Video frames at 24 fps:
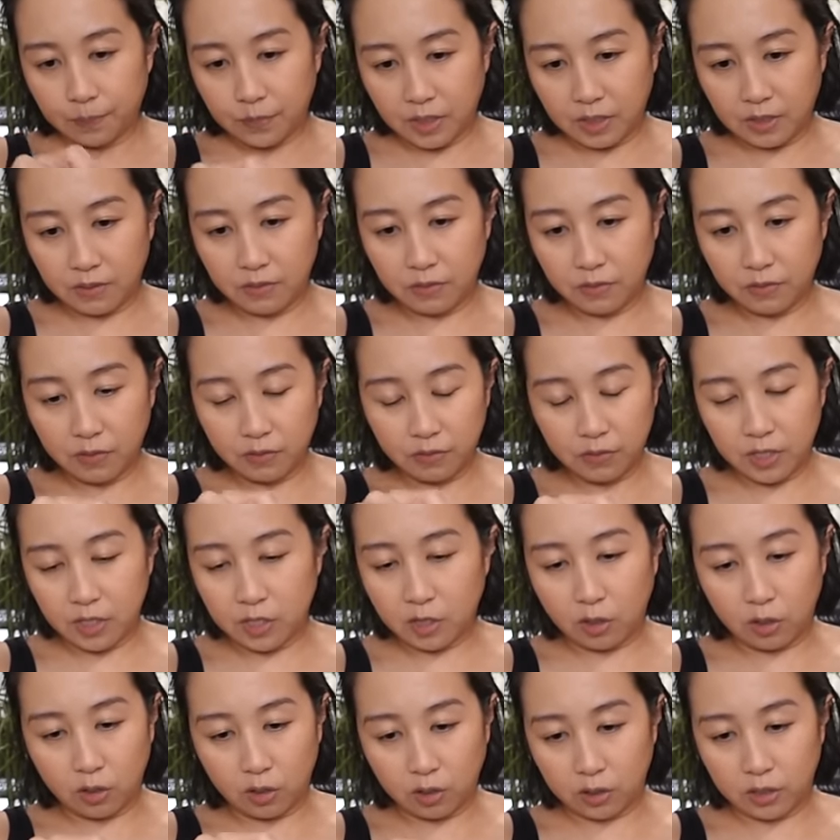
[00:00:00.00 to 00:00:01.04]
Even
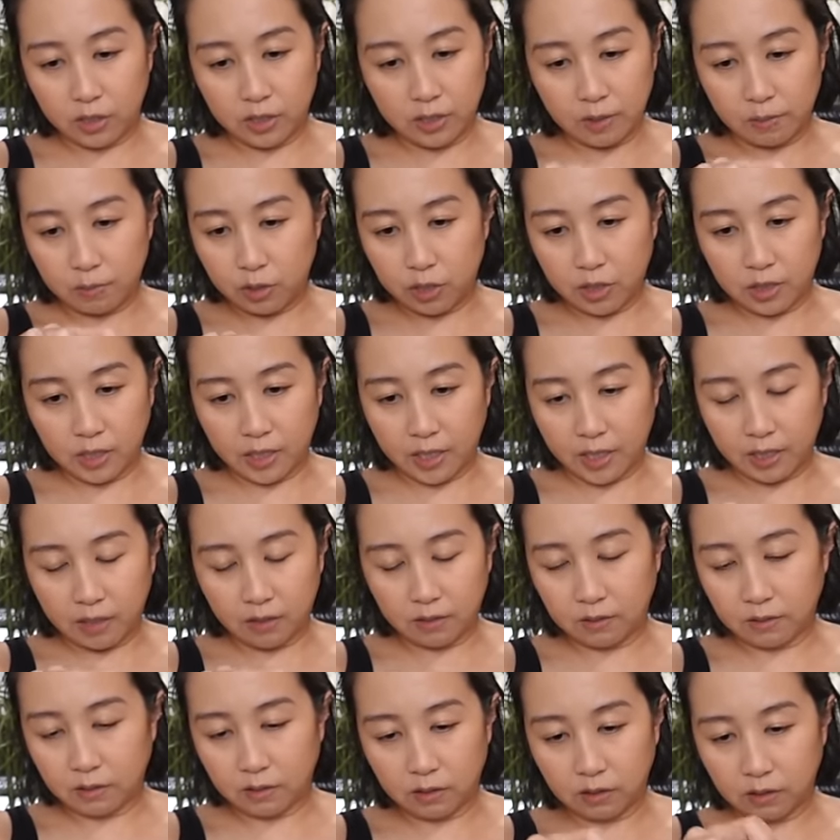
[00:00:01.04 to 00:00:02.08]
$50, I'm just like,
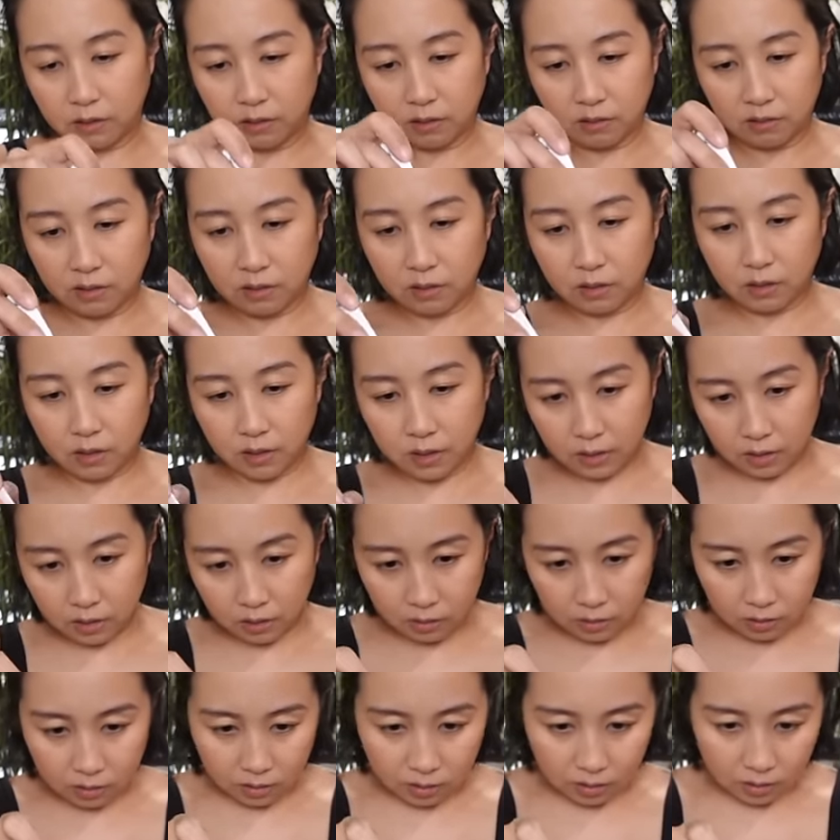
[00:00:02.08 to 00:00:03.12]
oh God.
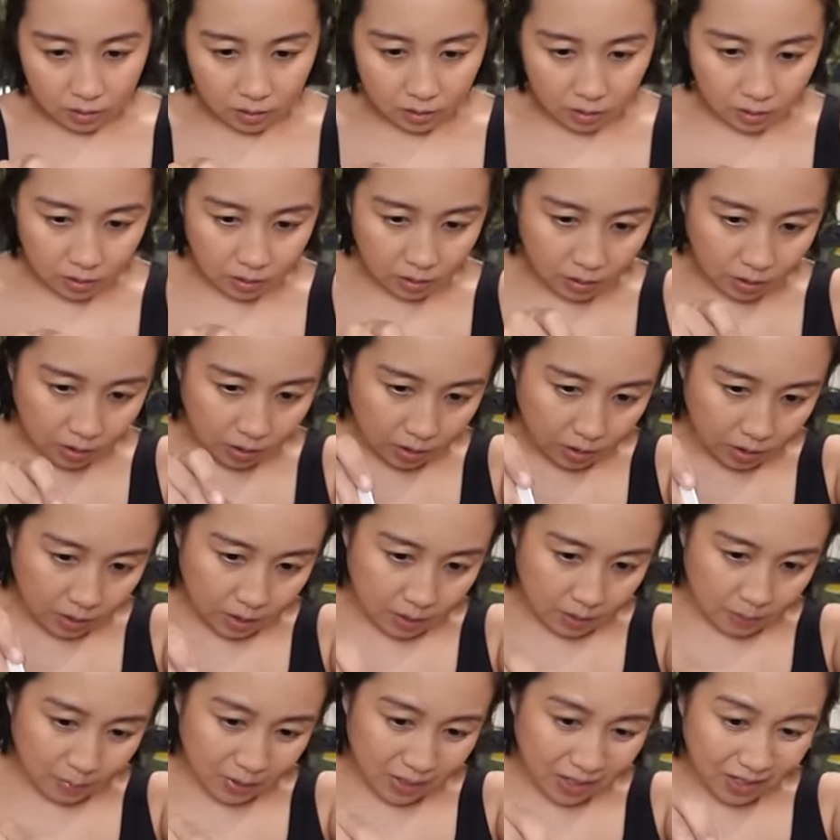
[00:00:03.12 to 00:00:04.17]

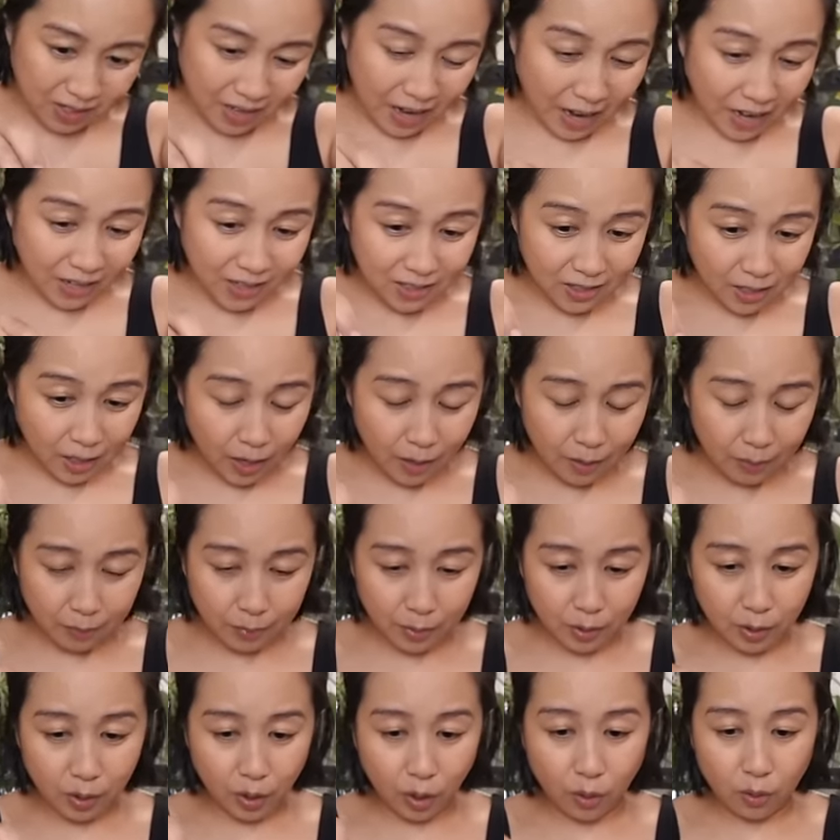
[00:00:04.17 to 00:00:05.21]
But it adds up,
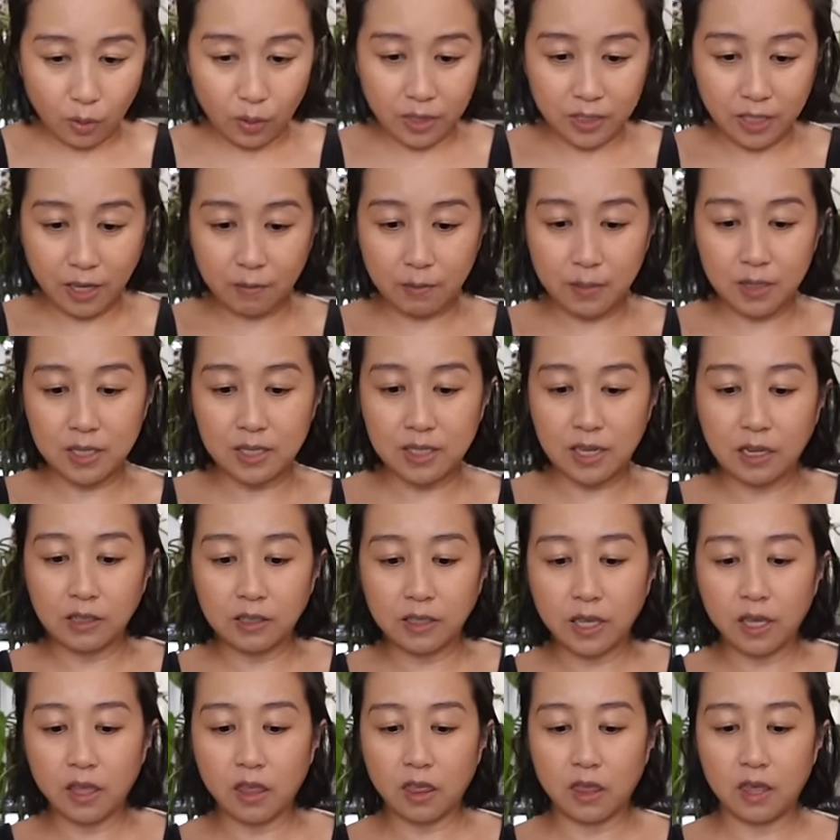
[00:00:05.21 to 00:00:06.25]
you know, because I've been
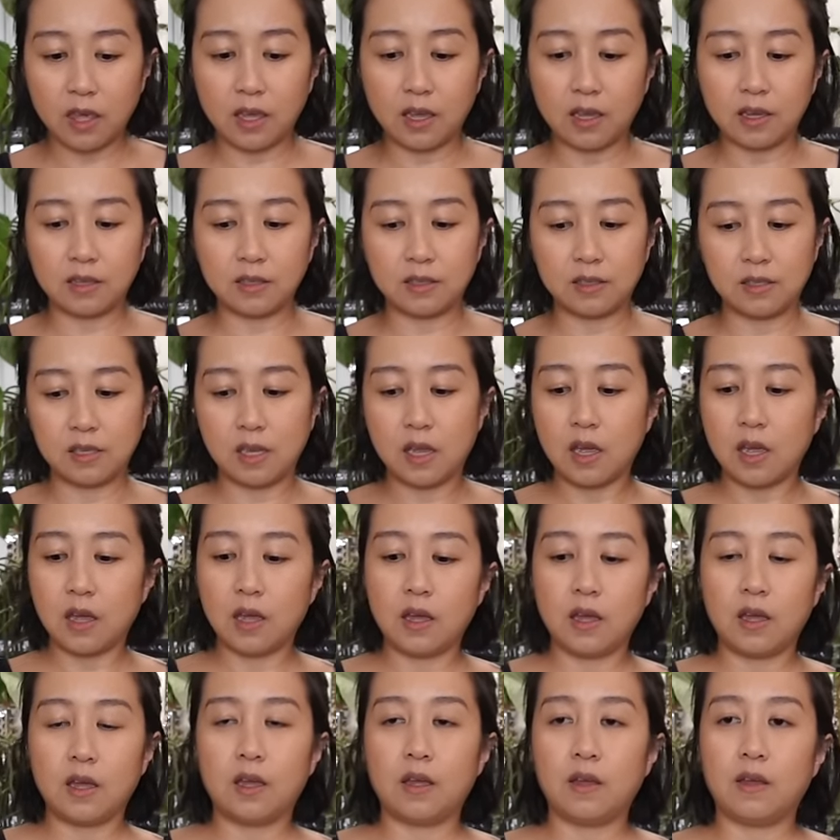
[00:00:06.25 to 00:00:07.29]
selling things
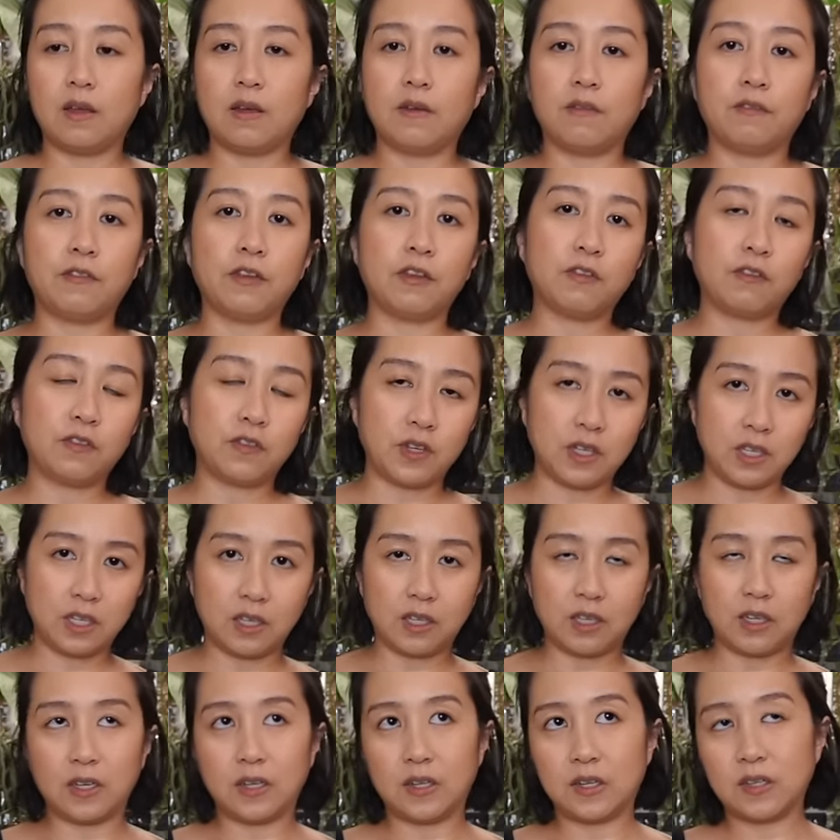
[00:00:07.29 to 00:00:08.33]
50
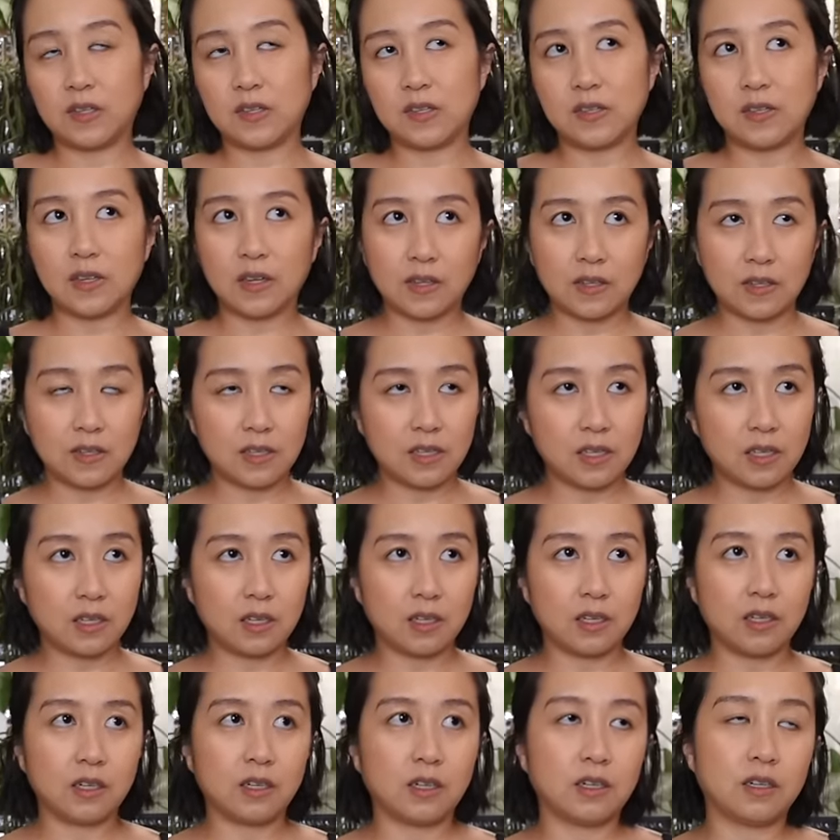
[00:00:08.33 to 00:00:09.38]
here, 60
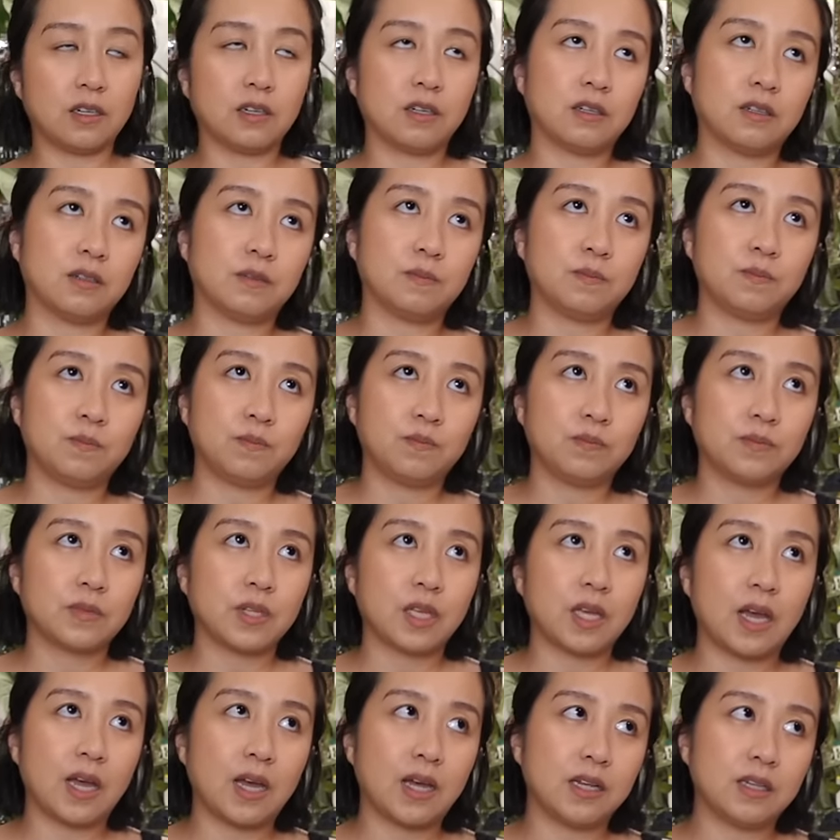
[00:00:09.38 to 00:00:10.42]
here,
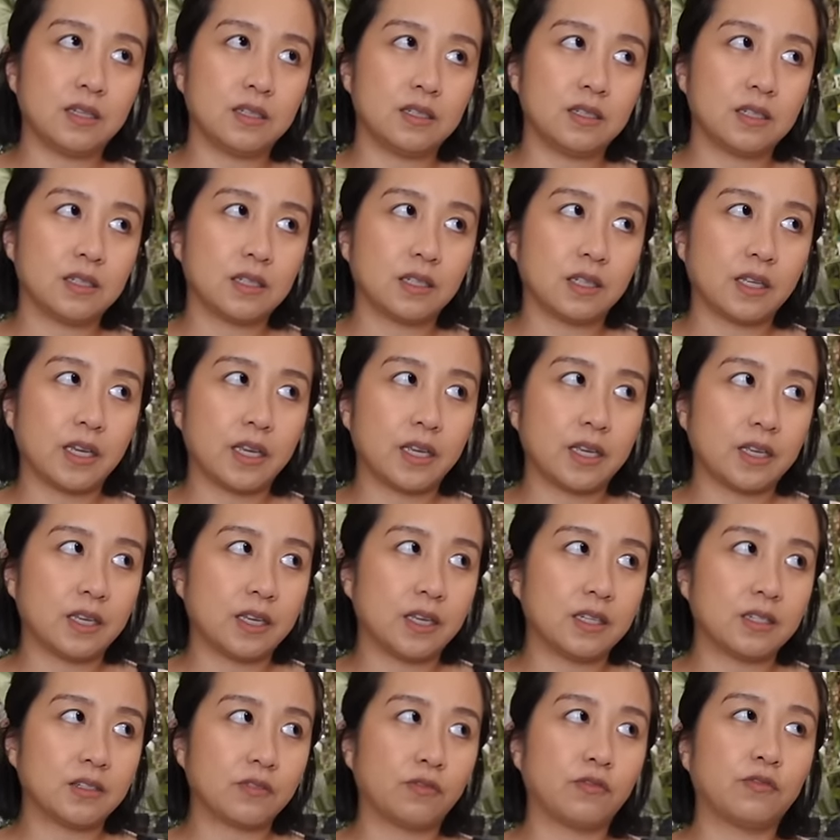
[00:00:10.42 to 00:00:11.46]
and like,
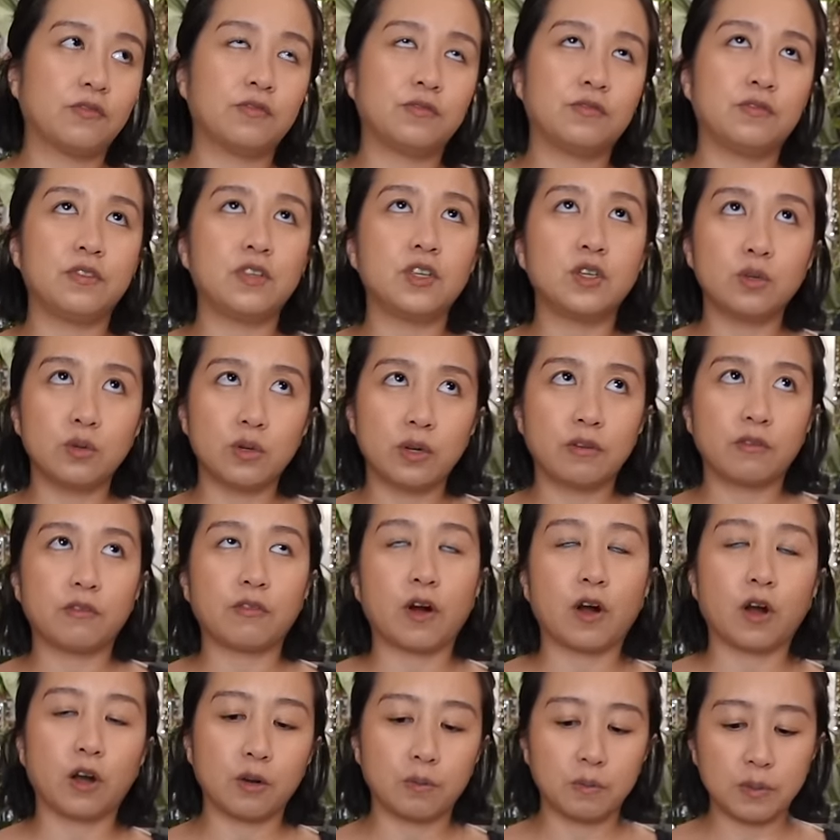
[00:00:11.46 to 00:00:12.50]
it's few and
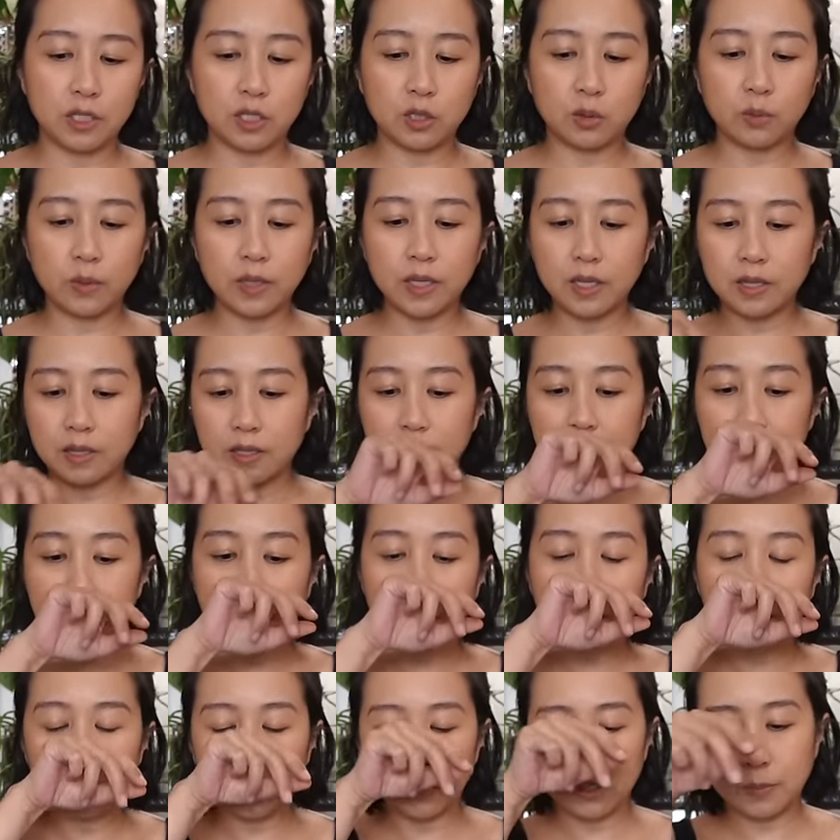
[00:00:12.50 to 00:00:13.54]
far between the
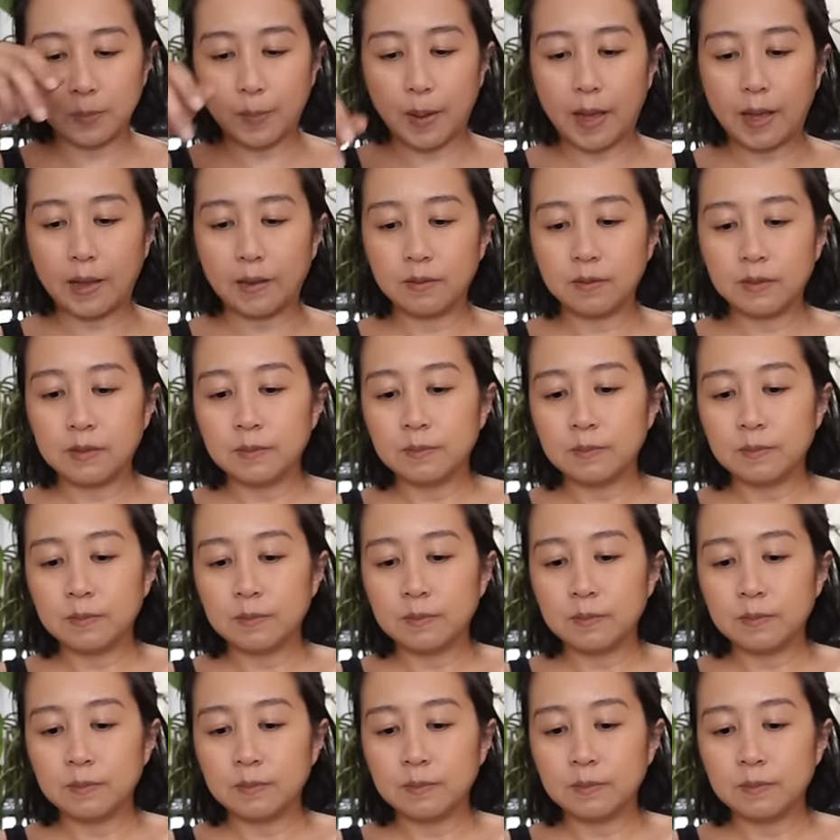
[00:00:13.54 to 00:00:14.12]
sales, but